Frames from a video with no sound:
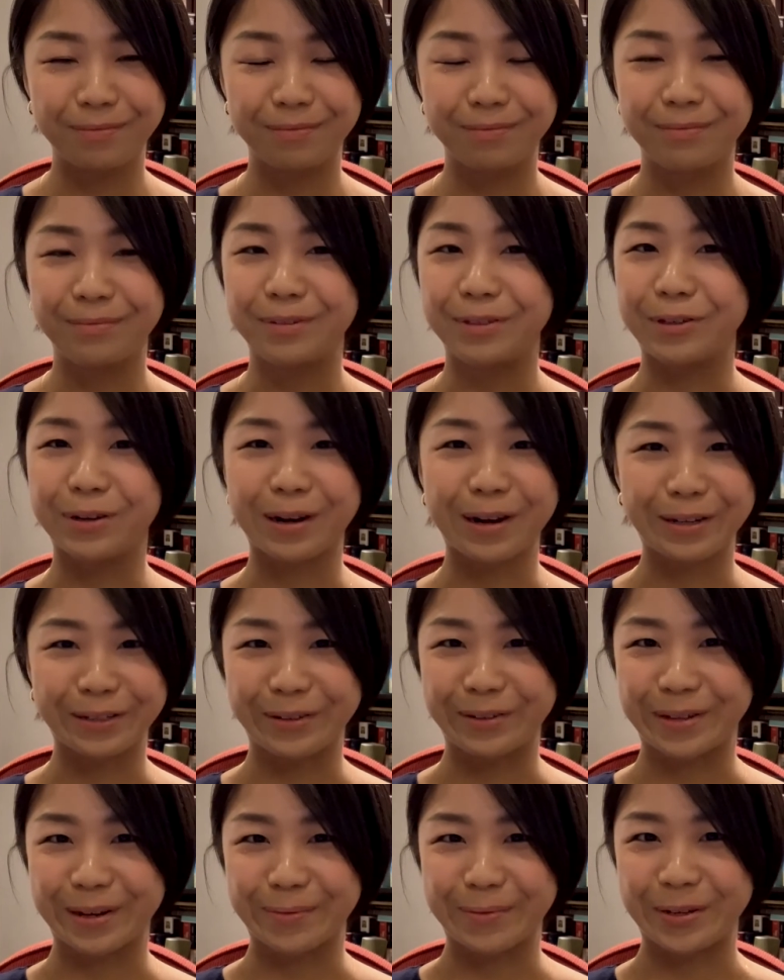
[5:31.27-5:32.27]
you can't
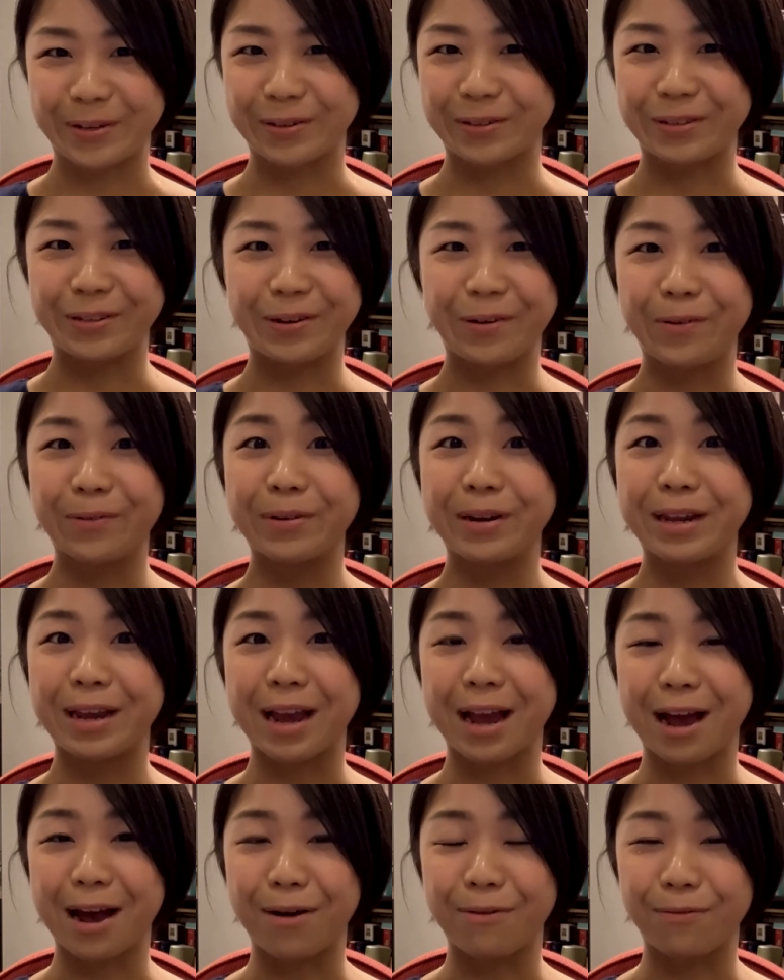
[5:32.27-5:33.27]
do that because you only
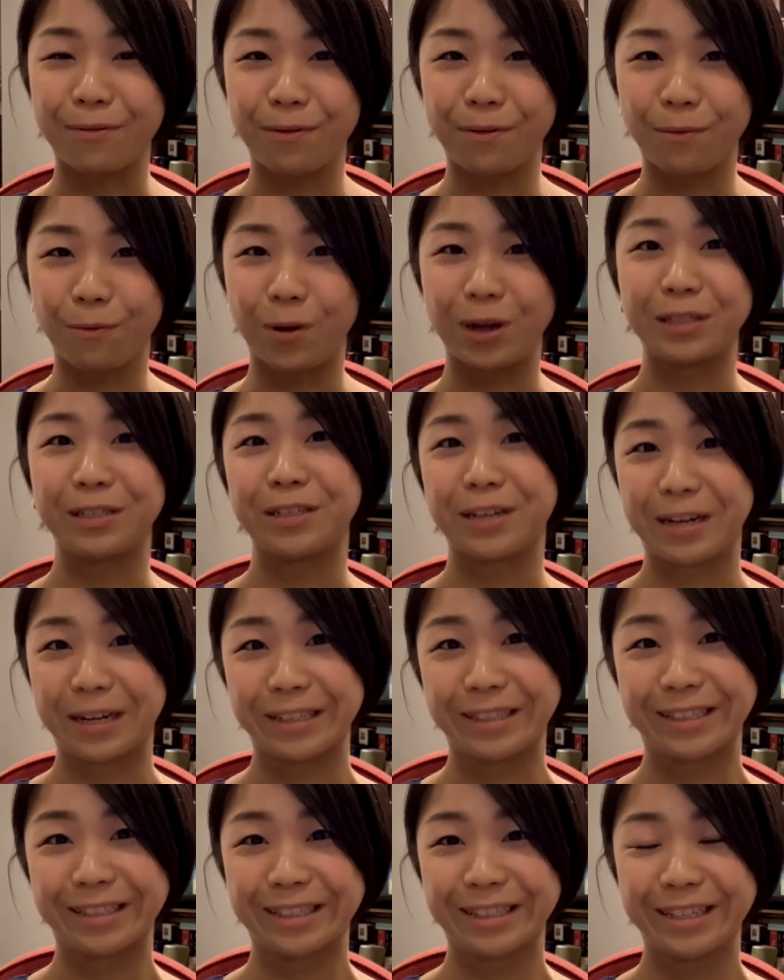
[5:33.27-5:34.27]
have one
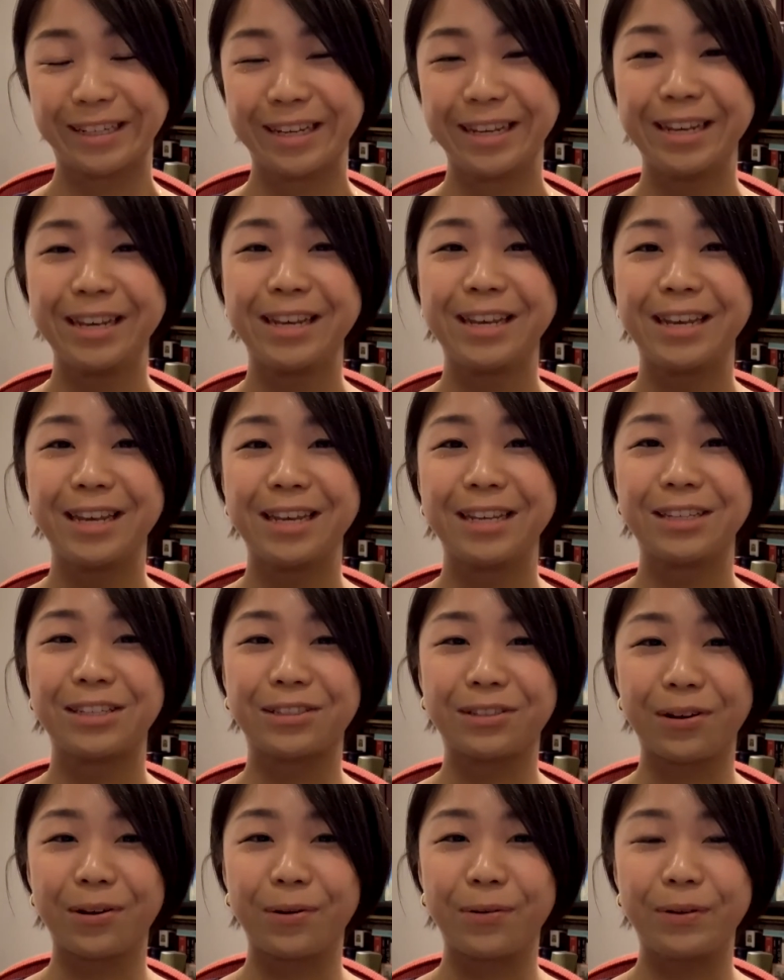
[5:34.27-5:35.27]
chance.
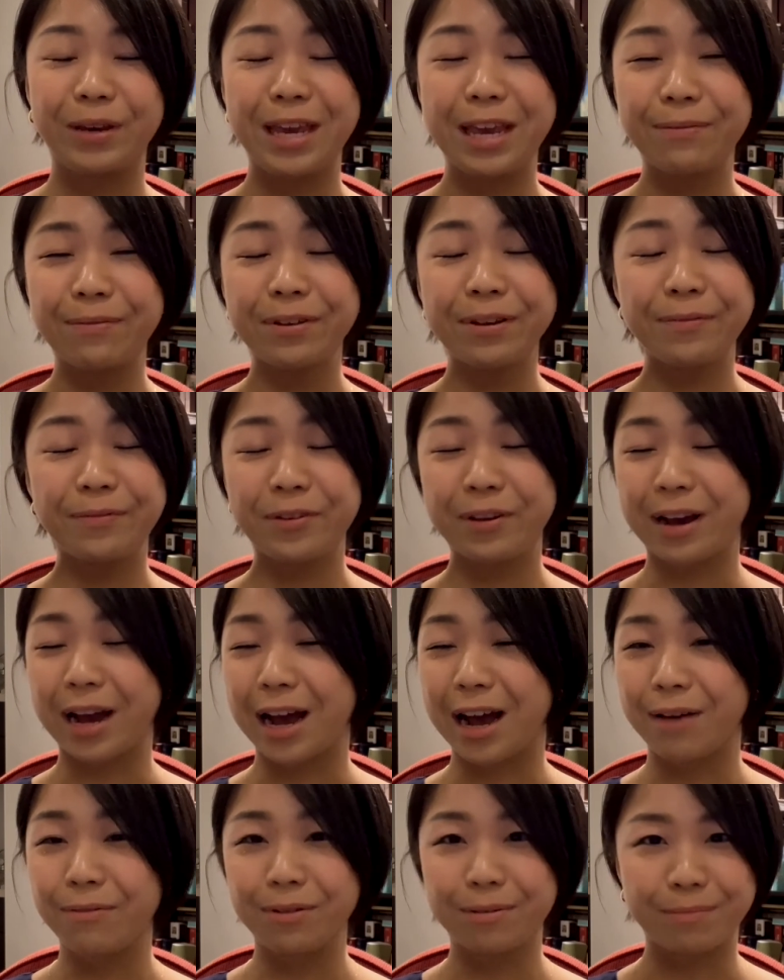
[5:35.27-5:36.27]
So even if you
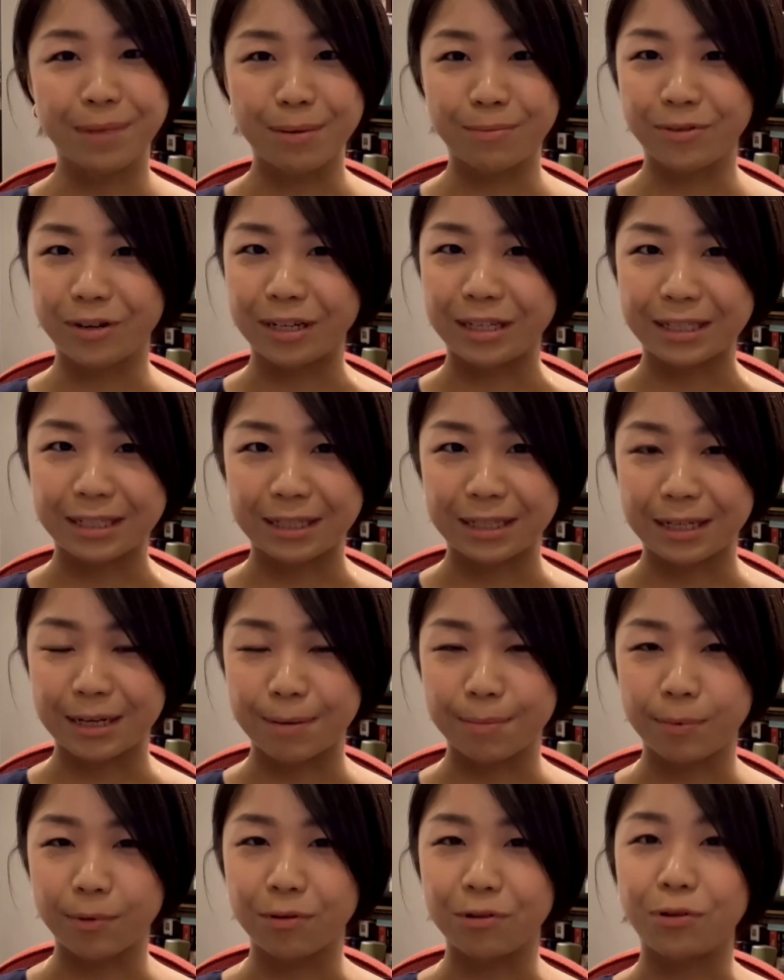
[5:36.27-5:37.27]
have a memory
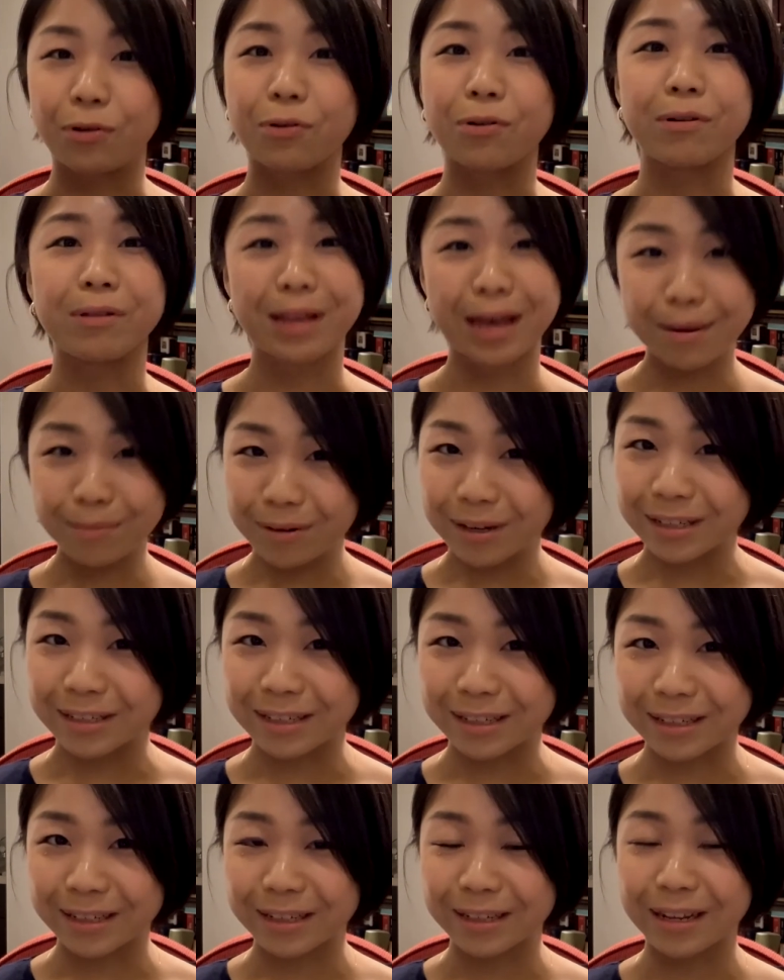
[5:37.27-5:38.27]
slip or your
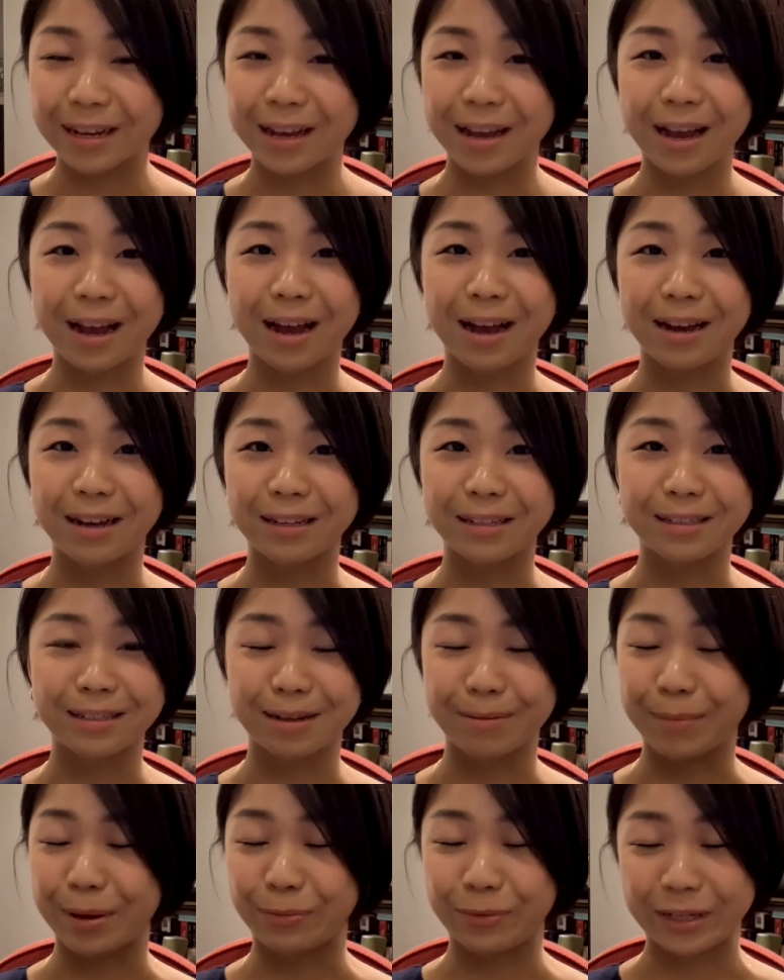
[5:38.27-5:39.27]
collaborator has
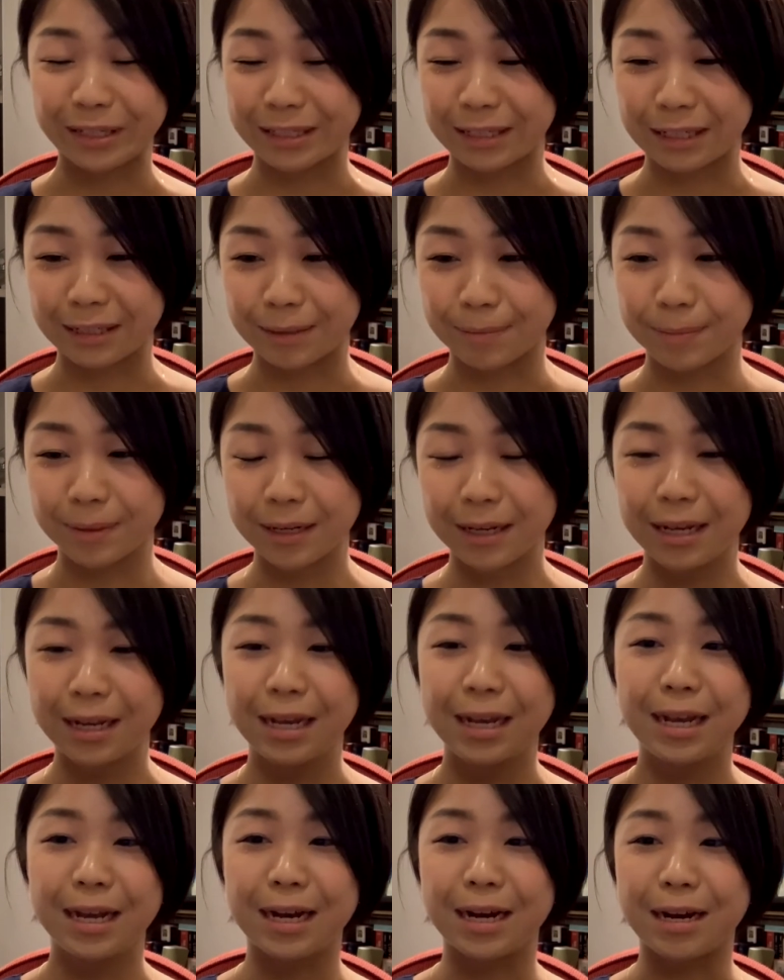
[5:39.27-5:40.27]
a memory slip,
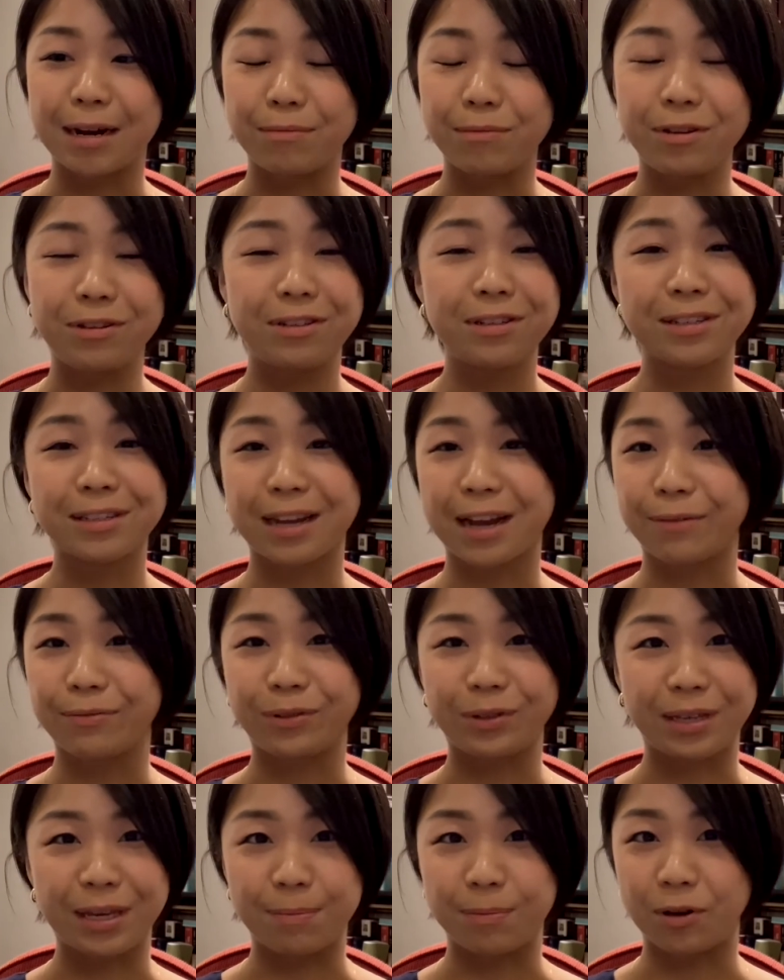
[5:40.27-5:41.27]
you just have to
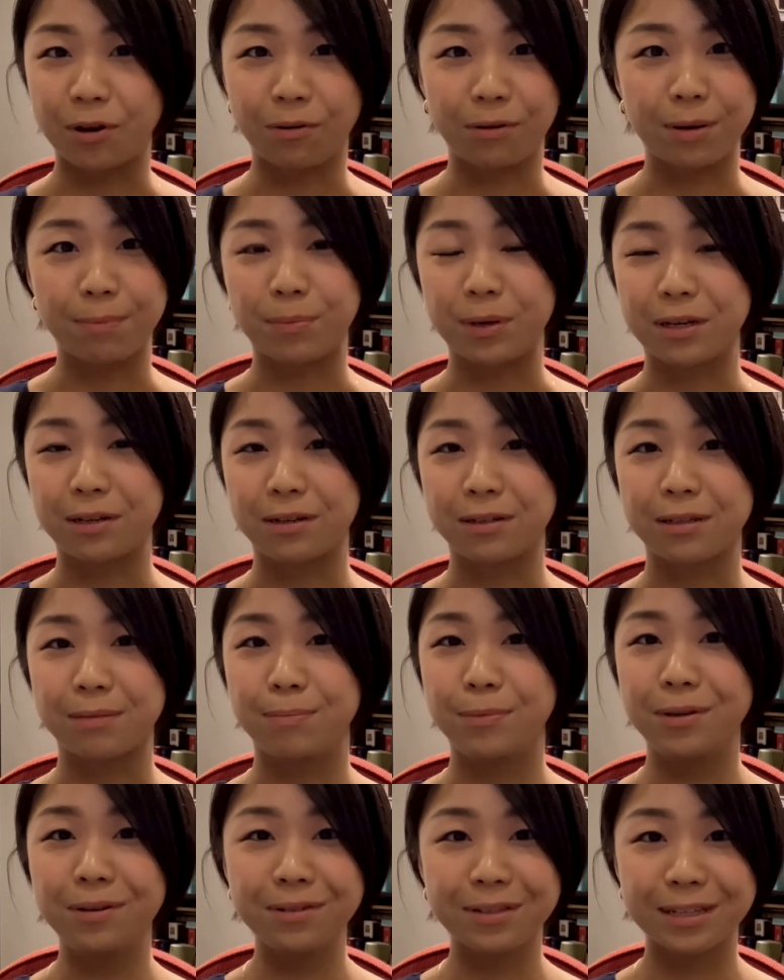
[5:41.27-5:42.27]
keep going because
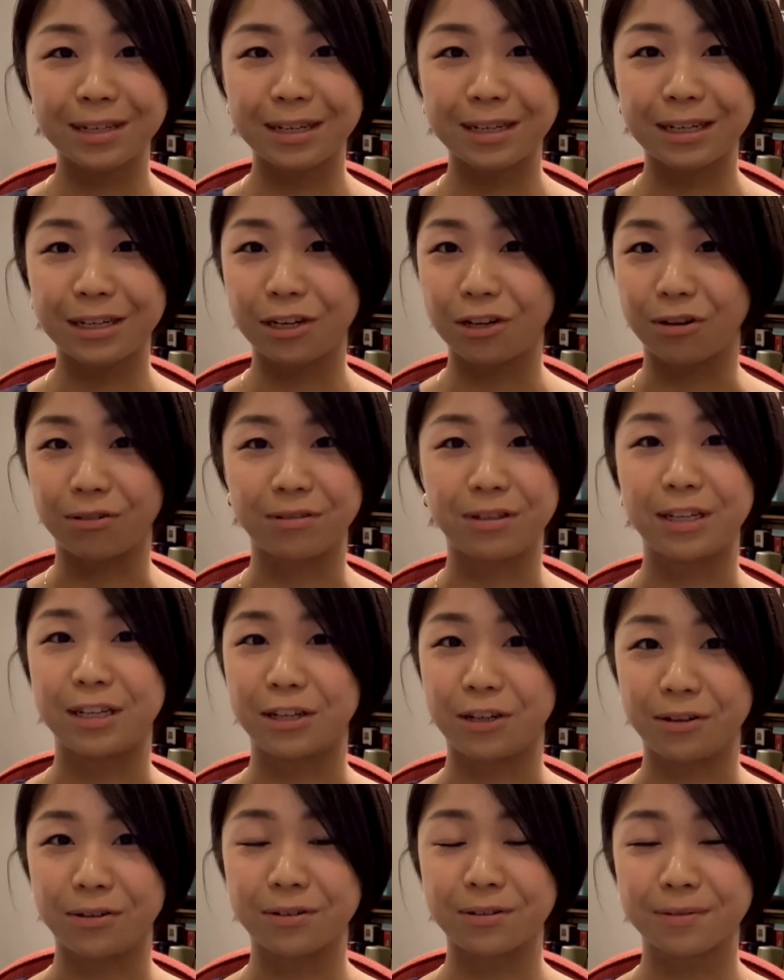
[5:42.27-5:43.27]
music
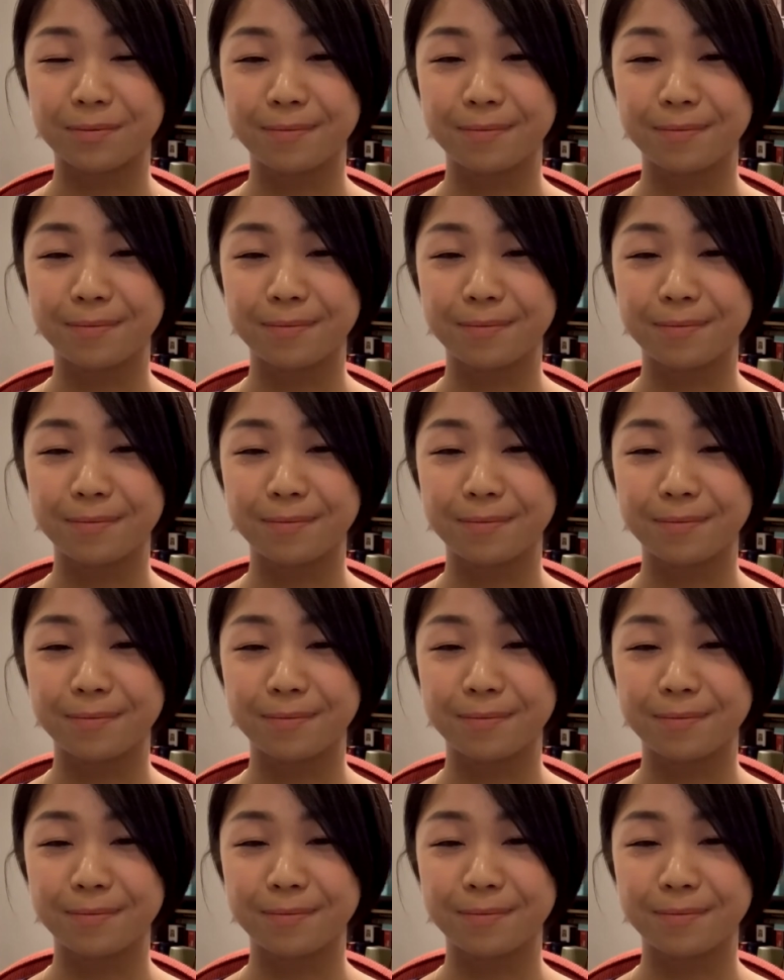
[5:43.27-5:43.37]
continues.